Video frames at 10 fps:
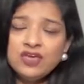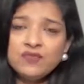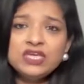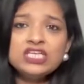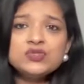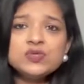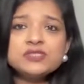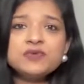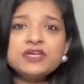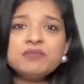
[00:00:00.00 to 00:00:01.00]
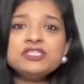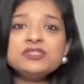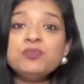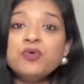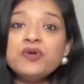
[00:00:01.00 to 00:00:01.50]
We need to experiment
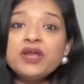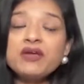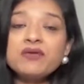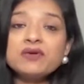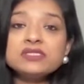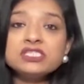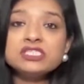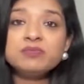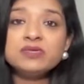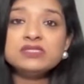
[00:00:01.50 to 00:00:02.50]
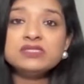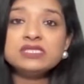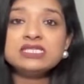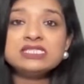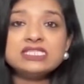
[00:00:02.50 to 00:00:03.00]
more across disciplines
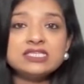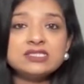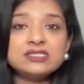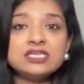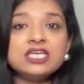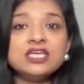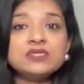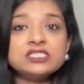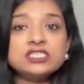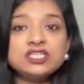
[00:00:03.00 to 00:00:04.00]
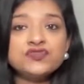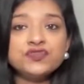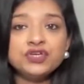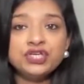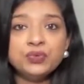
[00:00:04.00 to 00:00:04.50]
and sectors in our search
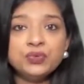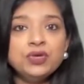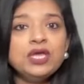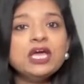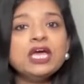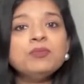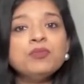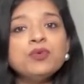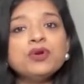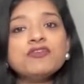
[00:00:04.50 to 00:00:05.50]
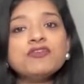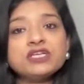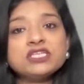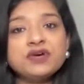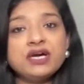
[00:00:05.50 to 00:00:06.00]
for new and more
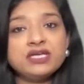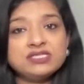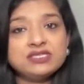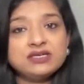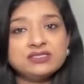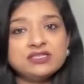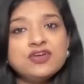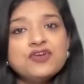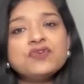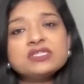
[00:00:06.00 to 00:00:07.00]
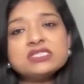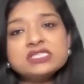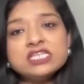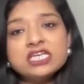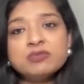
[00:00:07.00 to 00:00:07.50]
effective ideas for a
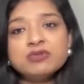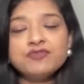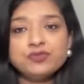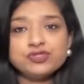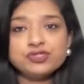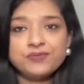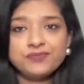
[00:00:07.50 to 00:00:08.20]
sustainable future.